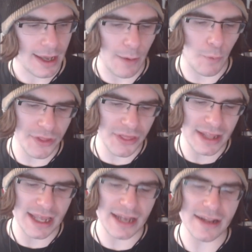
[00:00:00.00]
And one
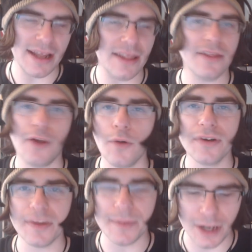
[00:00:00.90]
thing and the whole
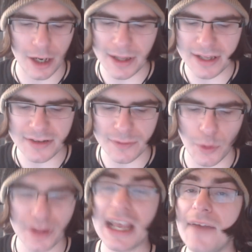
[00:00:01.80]
reason I've been talking about this is
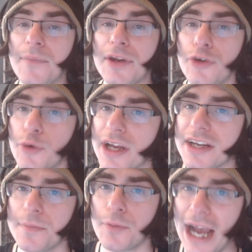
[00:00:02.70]
one thing I've been doing
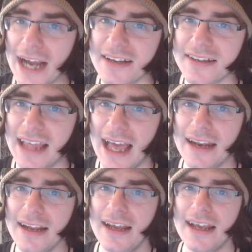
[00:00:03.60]
to practice that